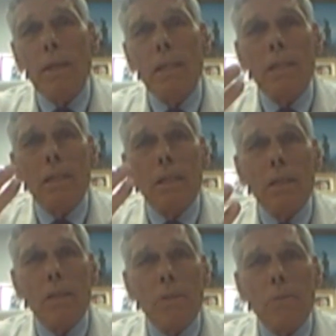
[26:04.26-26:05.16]
wait, and
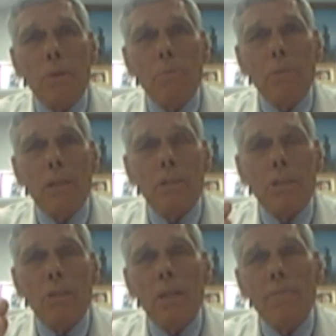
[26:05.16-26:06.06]
another 3 minutes.
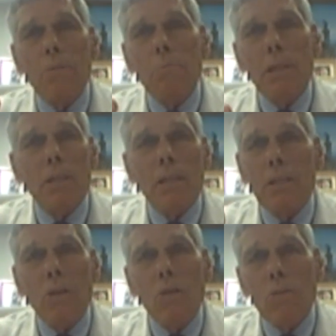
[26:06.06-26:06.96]
So you're 11 minutes
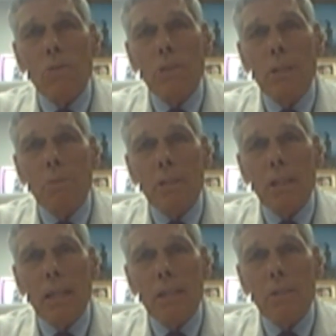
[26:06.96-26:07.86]
in the whole treatment
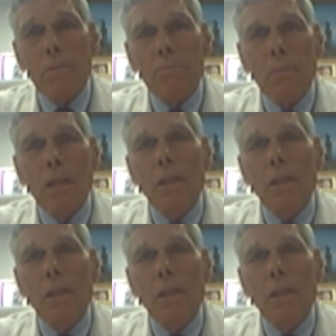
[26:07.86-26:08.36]
cycle.